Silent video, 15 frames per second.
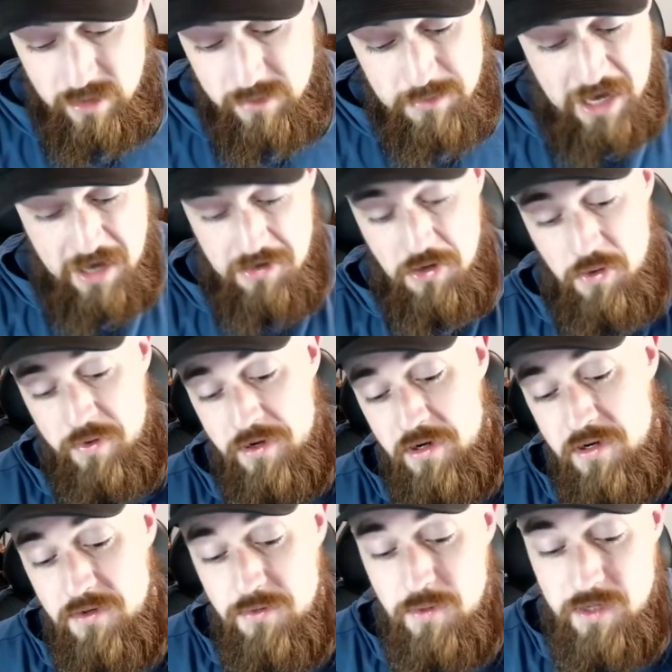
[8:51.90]
I'm not going
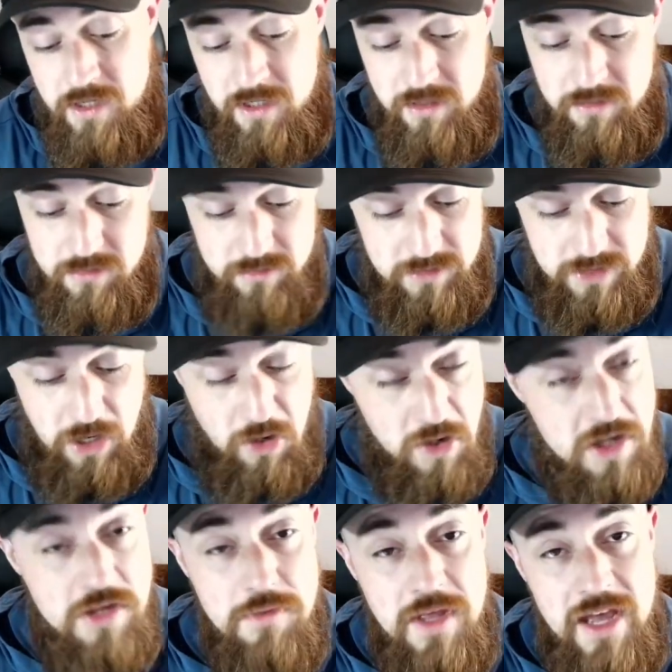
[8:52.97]
to
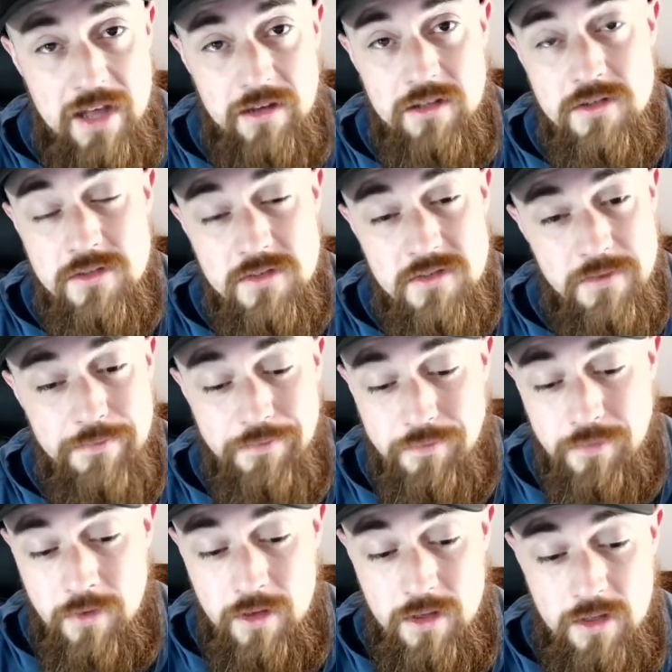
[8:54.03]
argue that, because
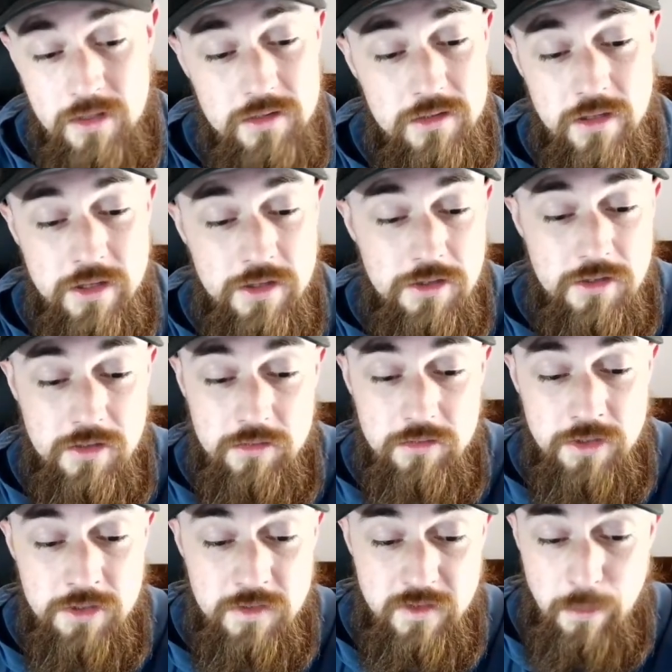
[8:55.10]

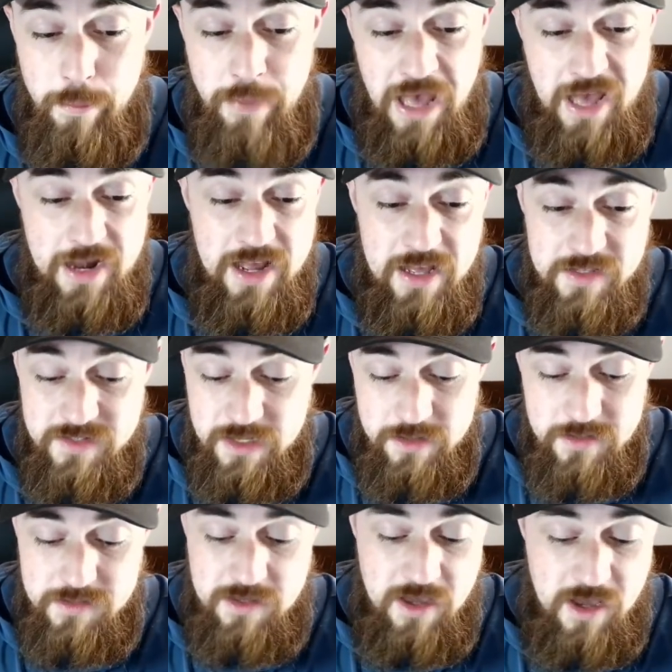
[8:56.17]
Gil's a badass at
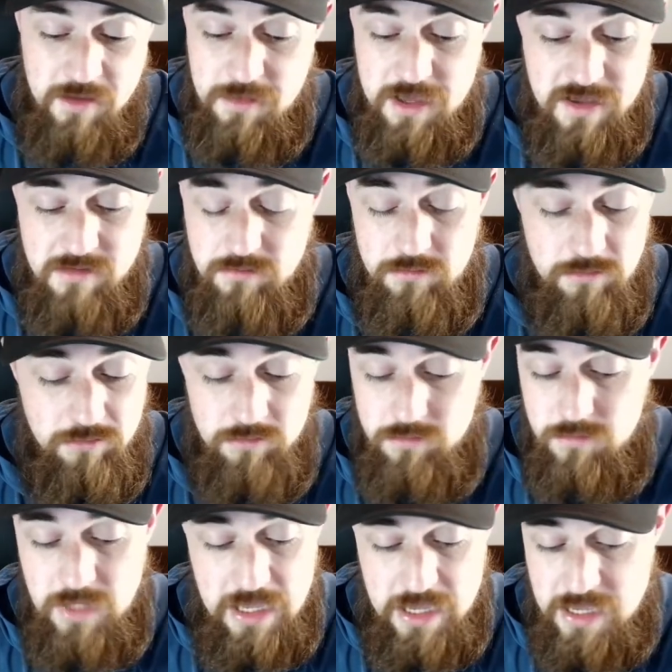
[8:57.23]
this game.
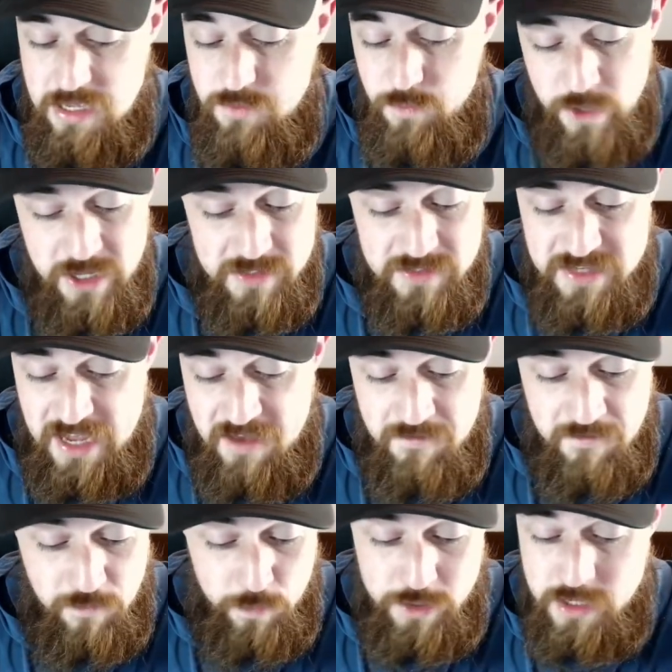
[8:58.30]
He wins
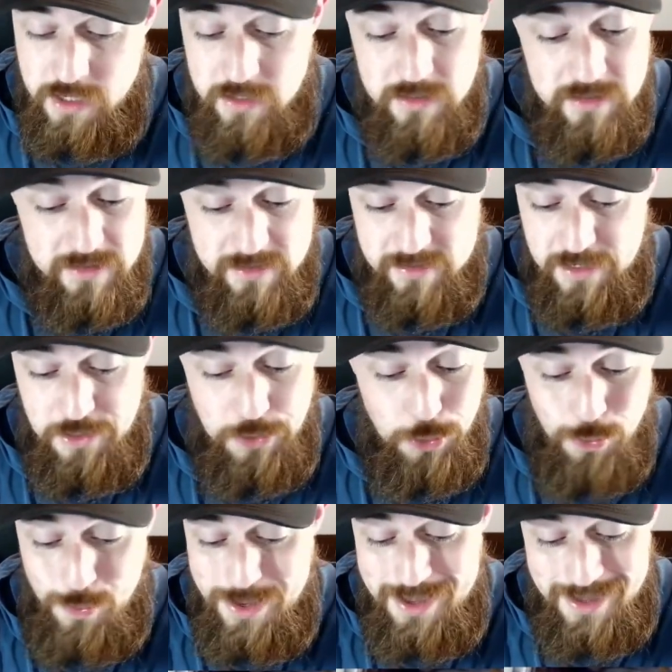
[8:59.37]
every single
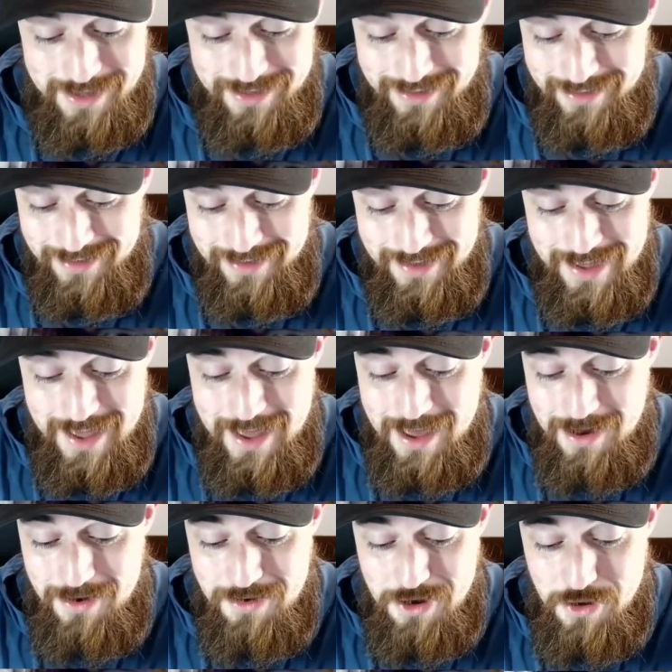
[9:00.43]
week.
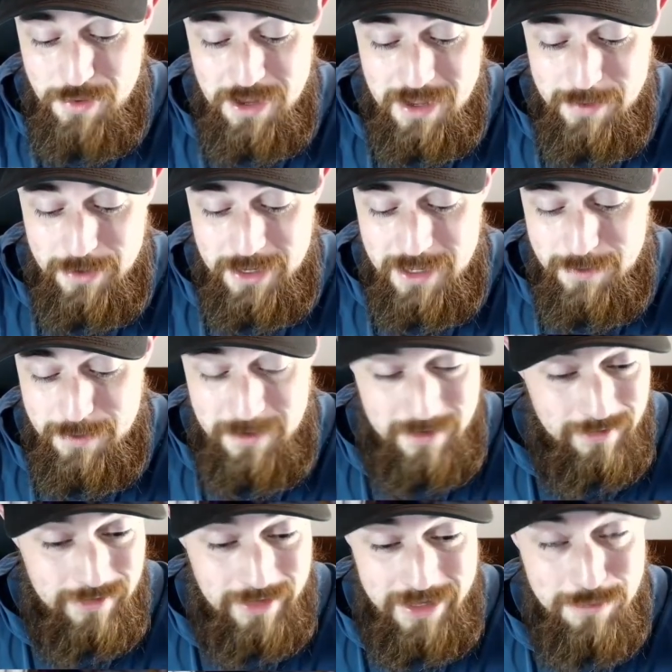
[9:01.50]
I don't know many
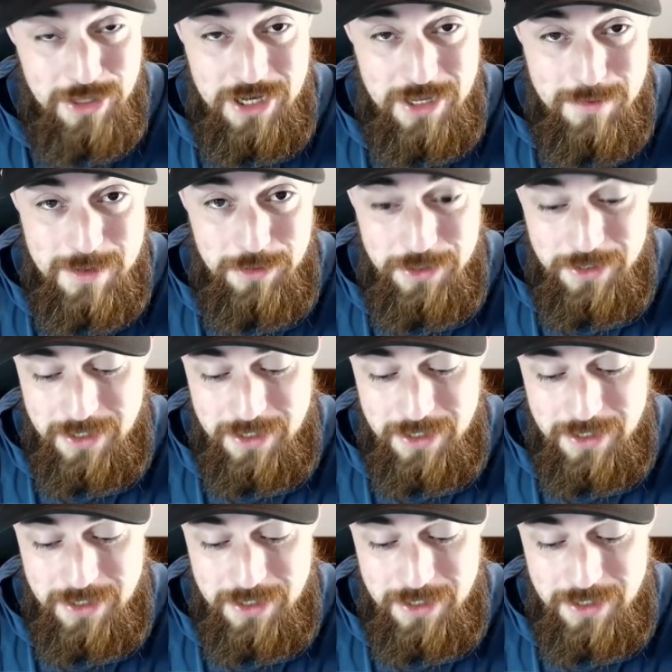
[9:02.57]
people that